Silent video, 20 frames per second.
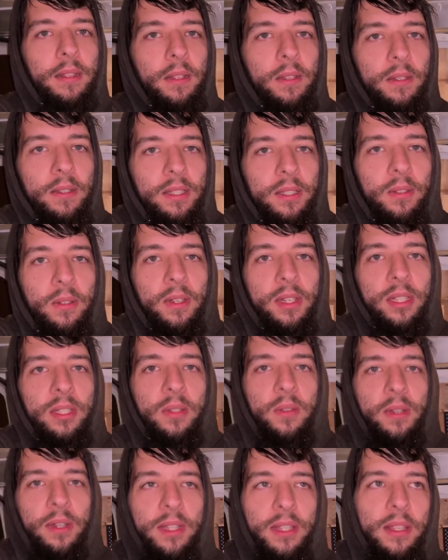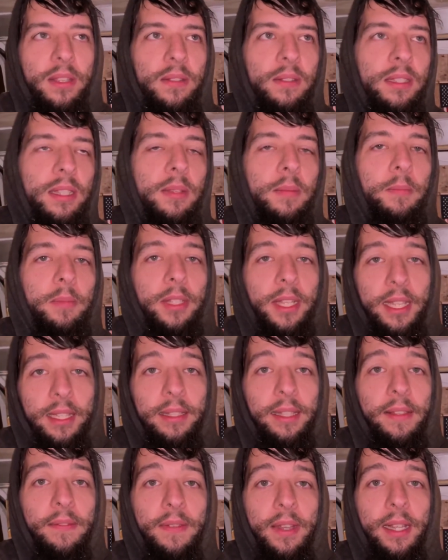Long story short, YouTube
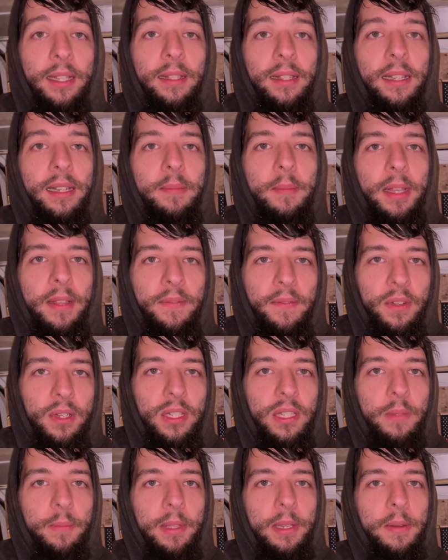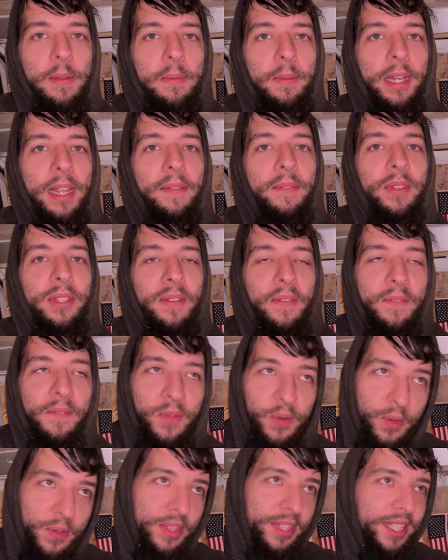blatantly violated my First Amendment right for the
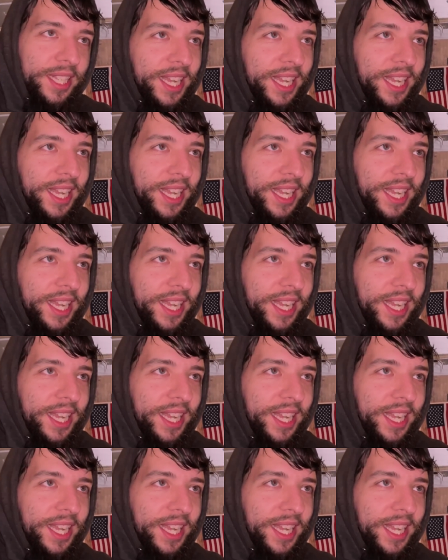4th